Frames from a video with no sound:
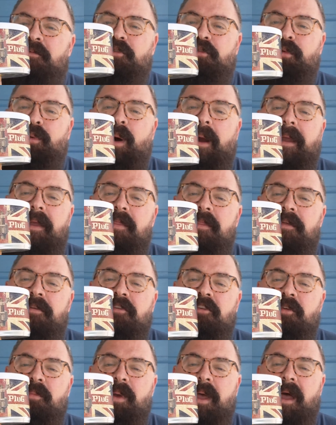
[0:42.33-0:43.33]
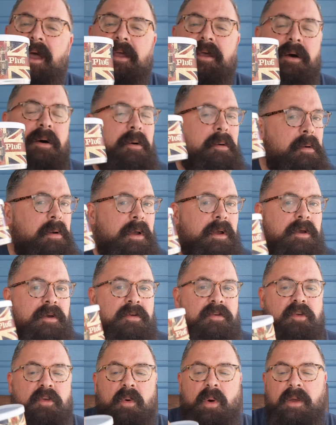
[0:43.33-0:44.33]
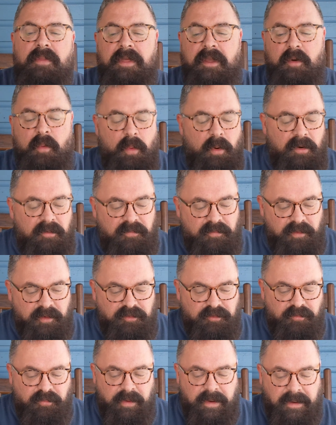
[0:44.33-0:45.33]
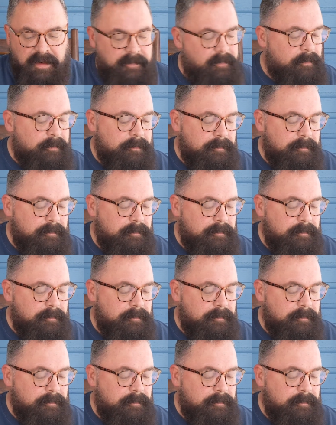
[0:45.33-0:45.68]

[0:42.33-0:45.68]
trying this tobacco, so I think we're in for a treat.